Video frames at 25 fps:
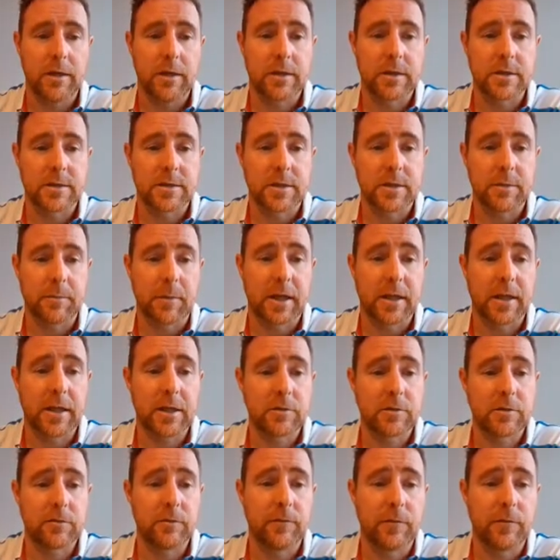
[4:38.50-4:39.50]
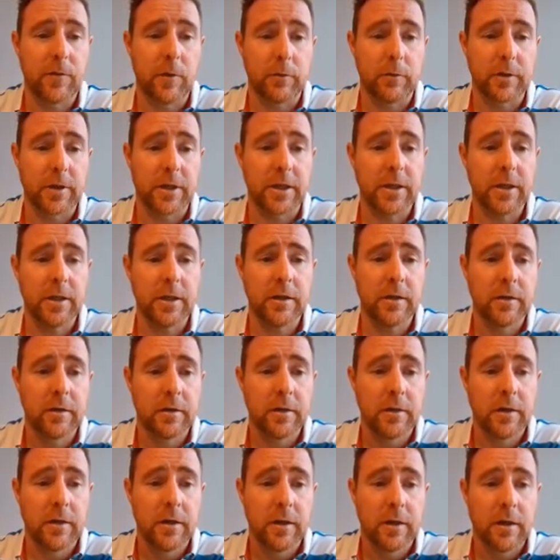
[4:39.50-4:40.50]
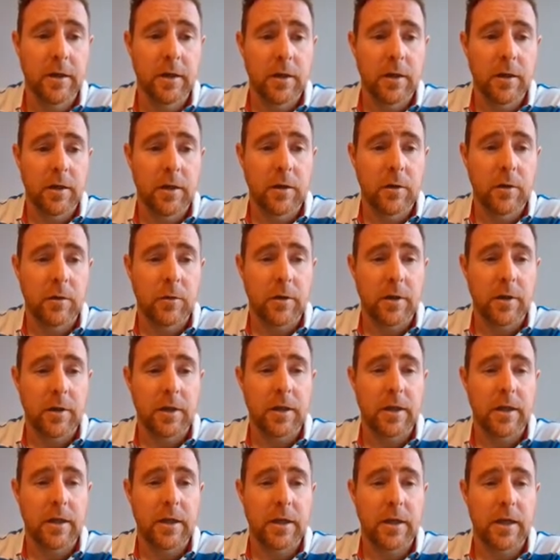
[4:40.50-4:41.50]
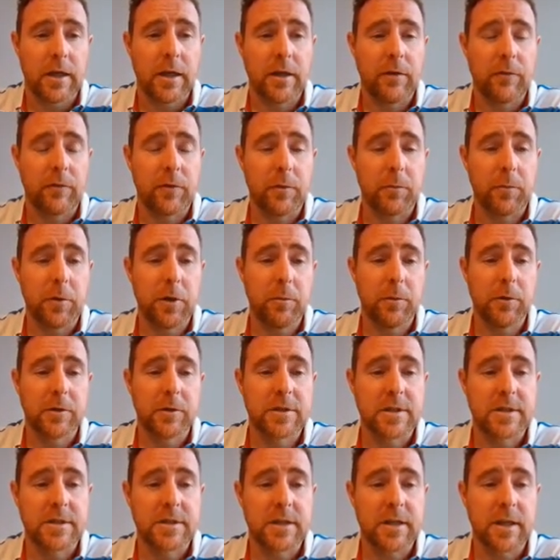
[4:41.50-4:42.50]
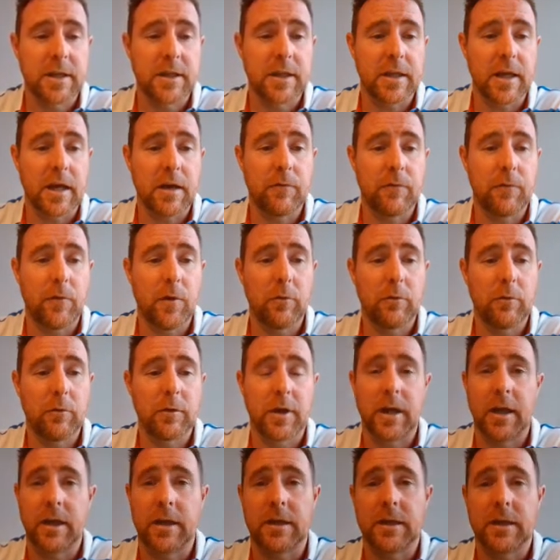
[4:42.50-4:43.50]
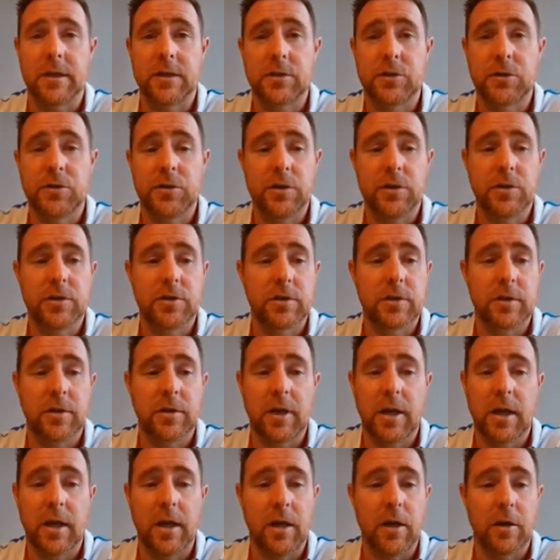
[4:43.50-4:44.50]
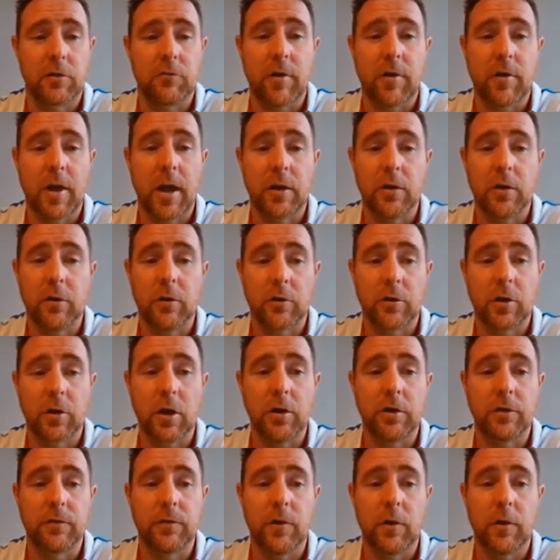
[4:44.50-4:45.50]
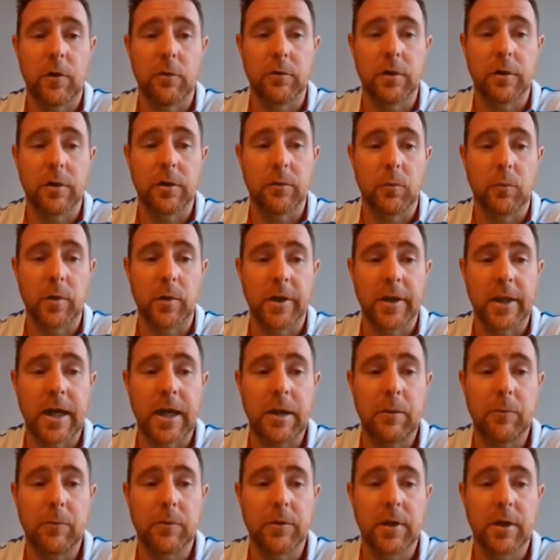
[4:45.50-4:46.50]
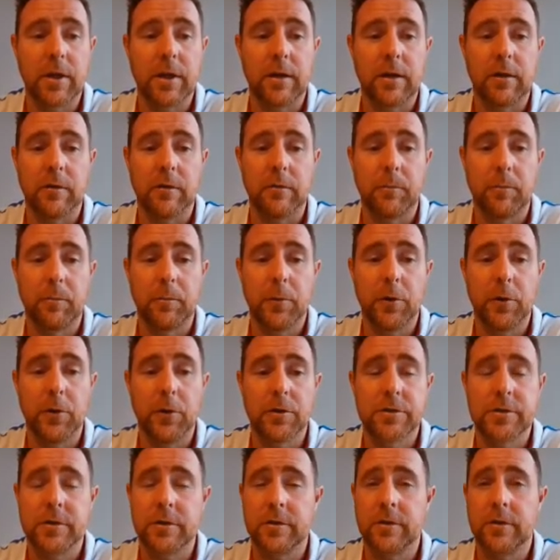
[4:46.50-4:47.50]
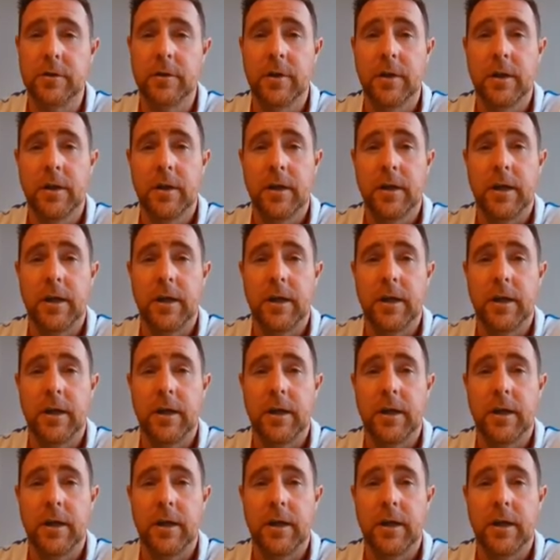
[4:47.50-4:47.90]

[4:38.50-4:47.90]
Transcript: you can see my classroom folder here. If the pupils are seeing their folder and it's just a grey or coloured folder without the little person,